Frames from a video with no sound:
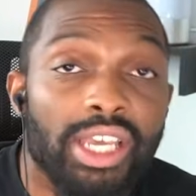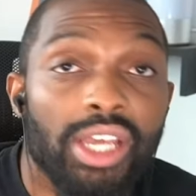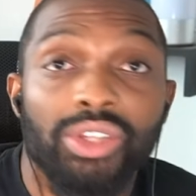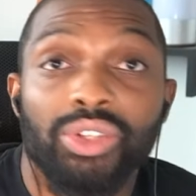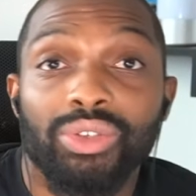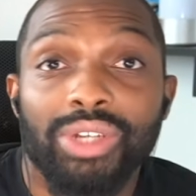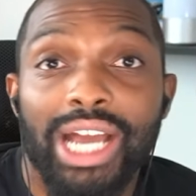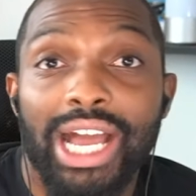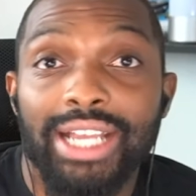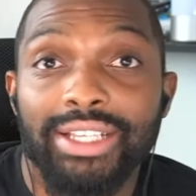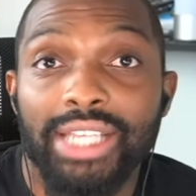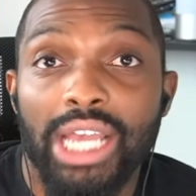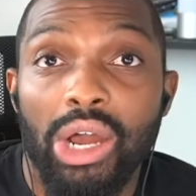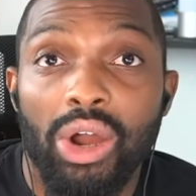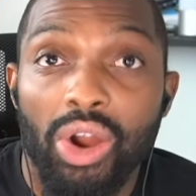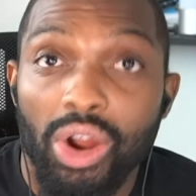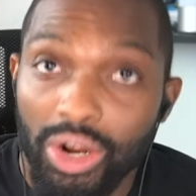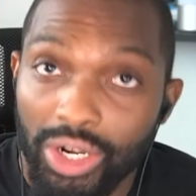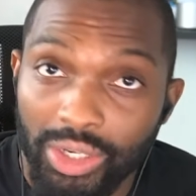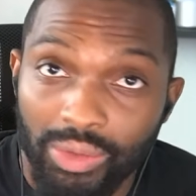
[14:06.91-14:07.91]
you guys
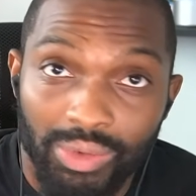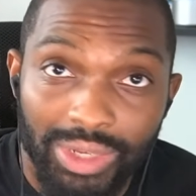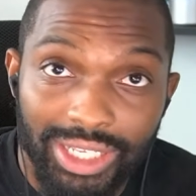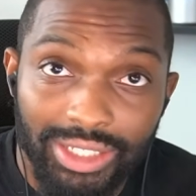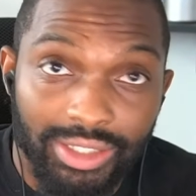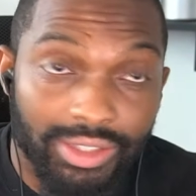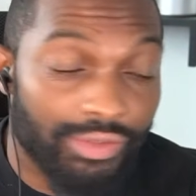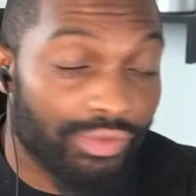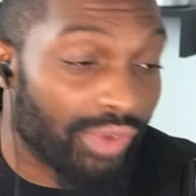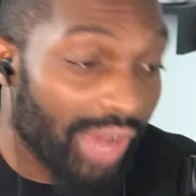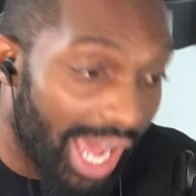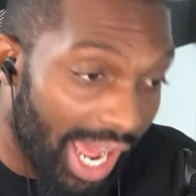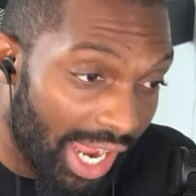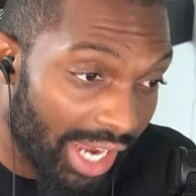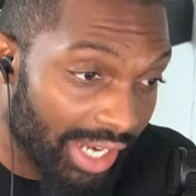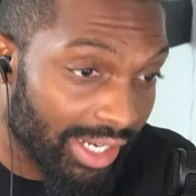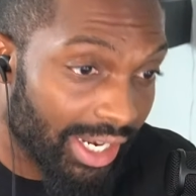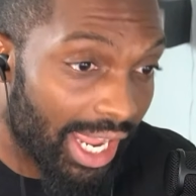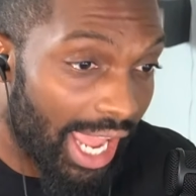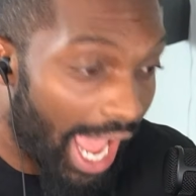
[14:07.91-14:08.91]
how hard it was to
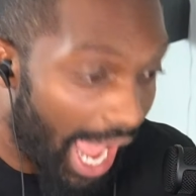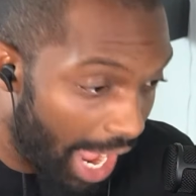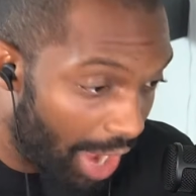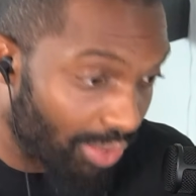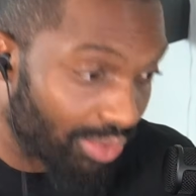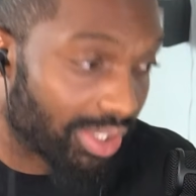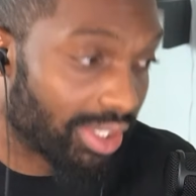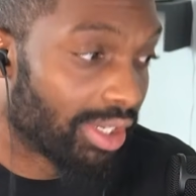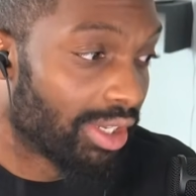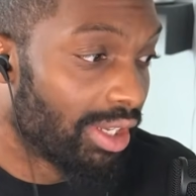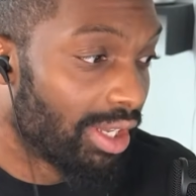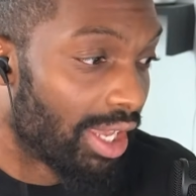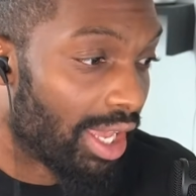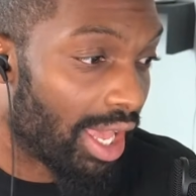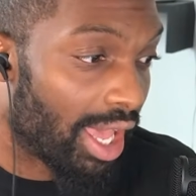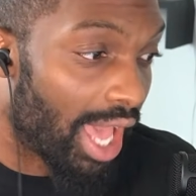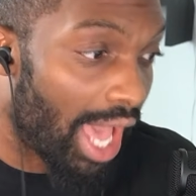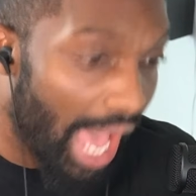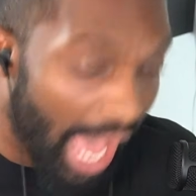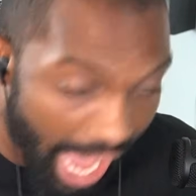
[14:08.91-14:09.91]
find out
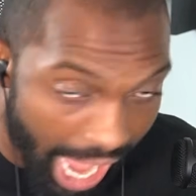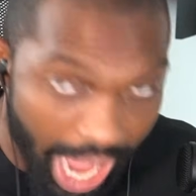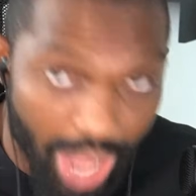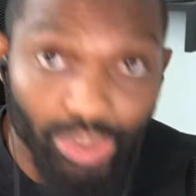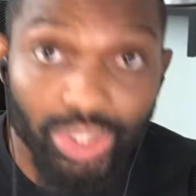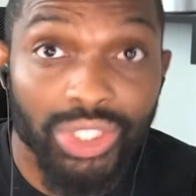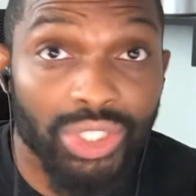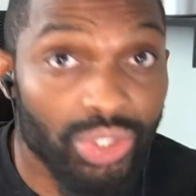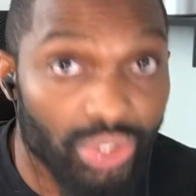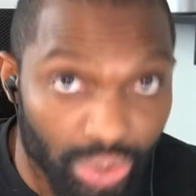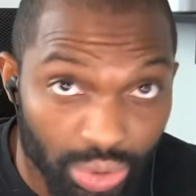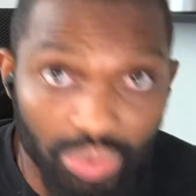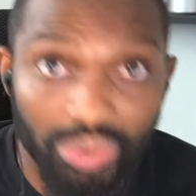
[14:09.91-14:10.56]
how to do